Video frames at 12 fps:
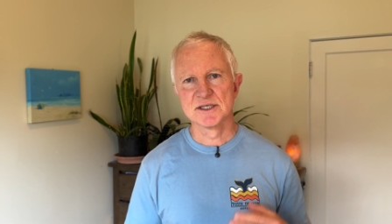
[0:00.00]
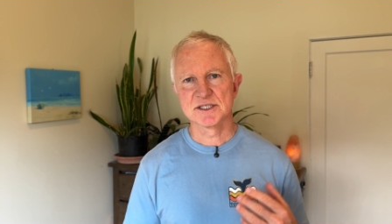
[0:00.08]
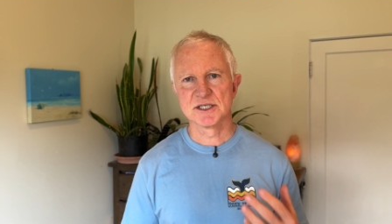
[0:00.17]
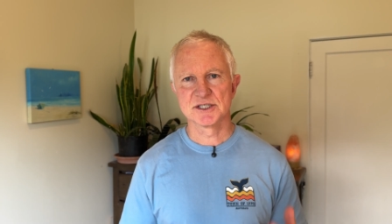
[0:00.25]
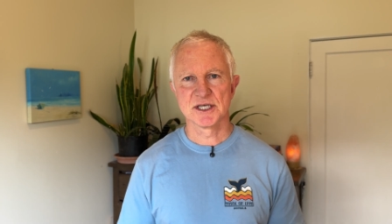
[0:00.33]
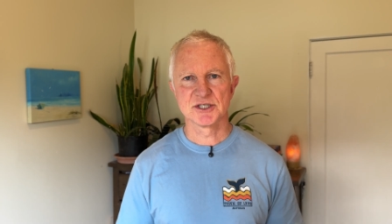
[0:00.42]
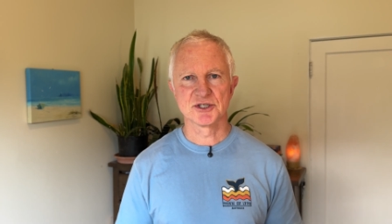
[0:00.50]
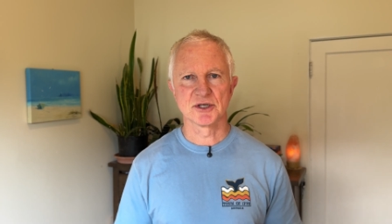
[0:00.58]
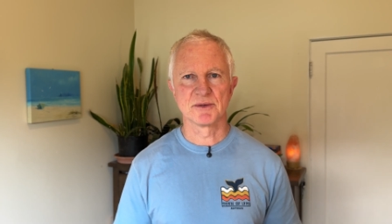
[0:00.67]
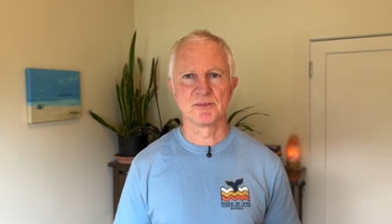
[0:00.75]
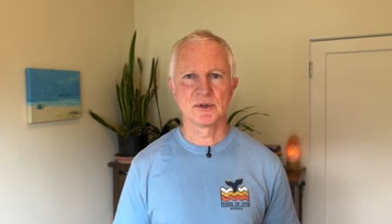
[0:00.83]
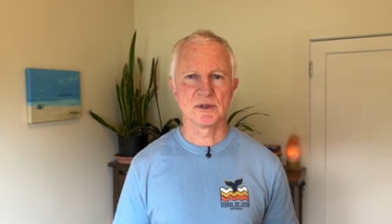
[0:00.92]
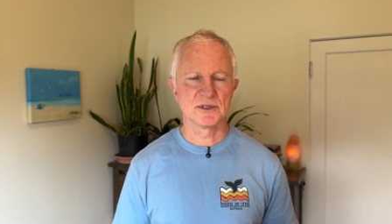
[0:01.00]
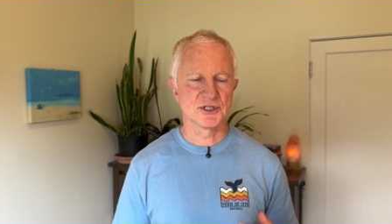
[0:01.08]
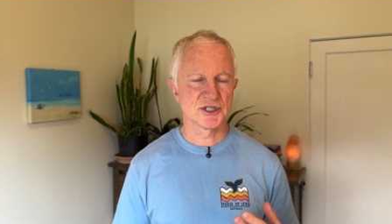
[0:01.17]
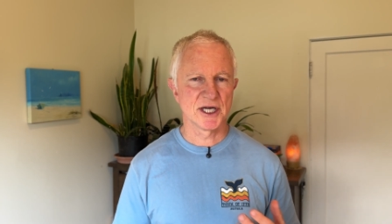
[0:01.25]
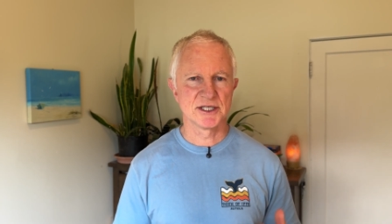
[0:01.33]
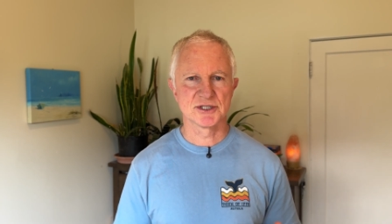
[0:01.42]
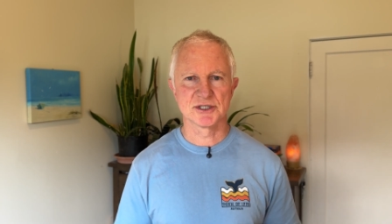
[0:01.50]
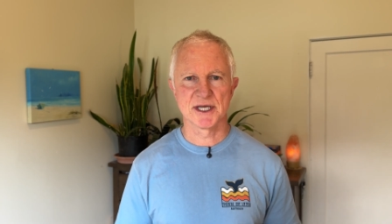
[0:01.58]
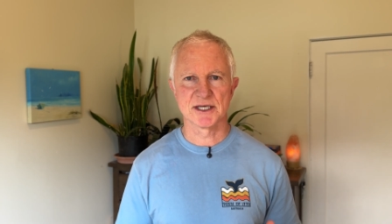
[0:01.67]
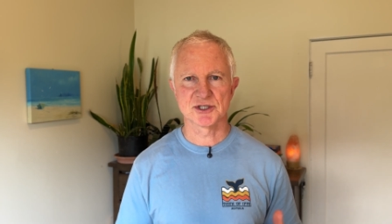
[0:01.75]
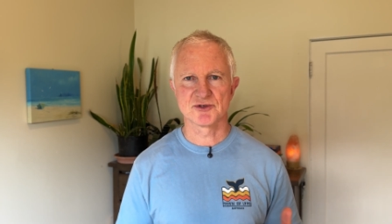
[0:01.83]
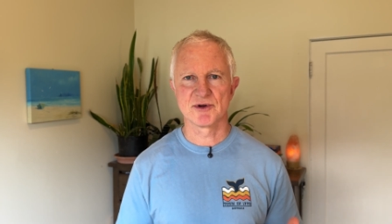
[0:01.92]
This distinction completely changes
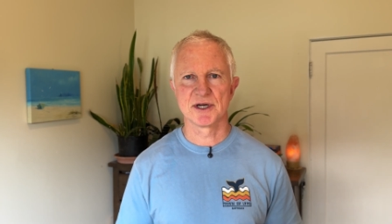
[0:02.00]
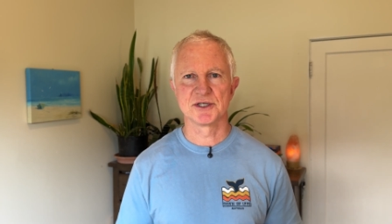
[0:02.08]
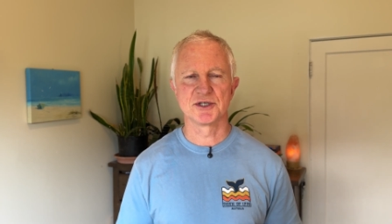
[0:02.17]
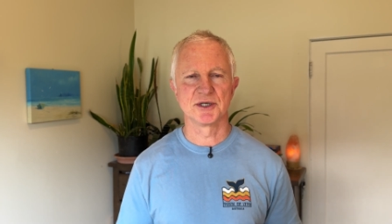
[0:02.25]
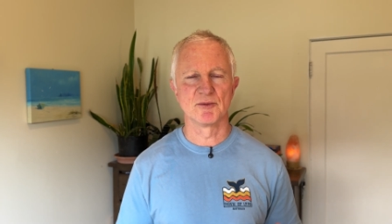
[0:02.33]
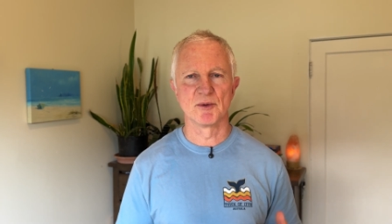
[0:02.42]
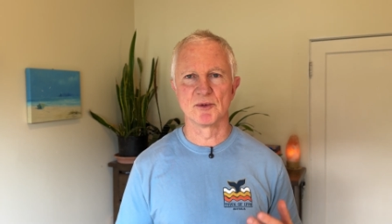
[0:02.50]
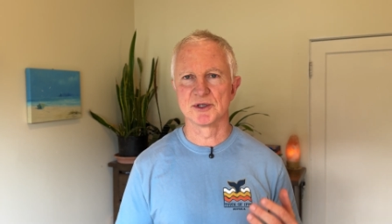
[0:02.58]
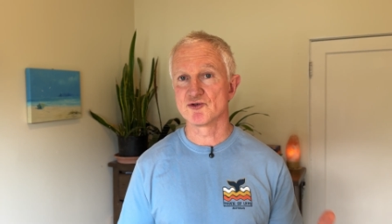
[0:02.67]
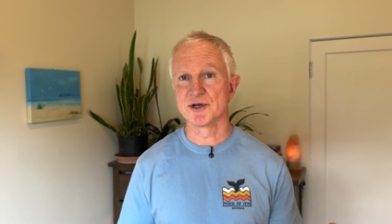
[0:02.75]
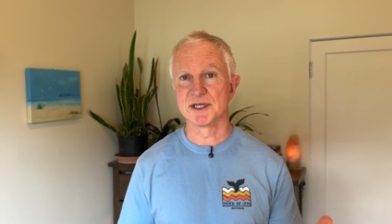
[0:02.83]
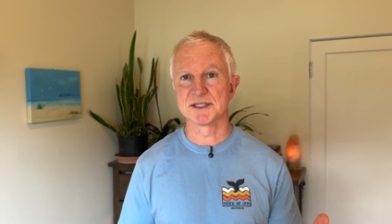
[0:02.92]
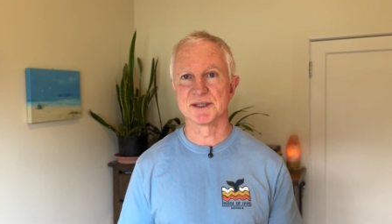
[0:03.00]
our strategy when we're treating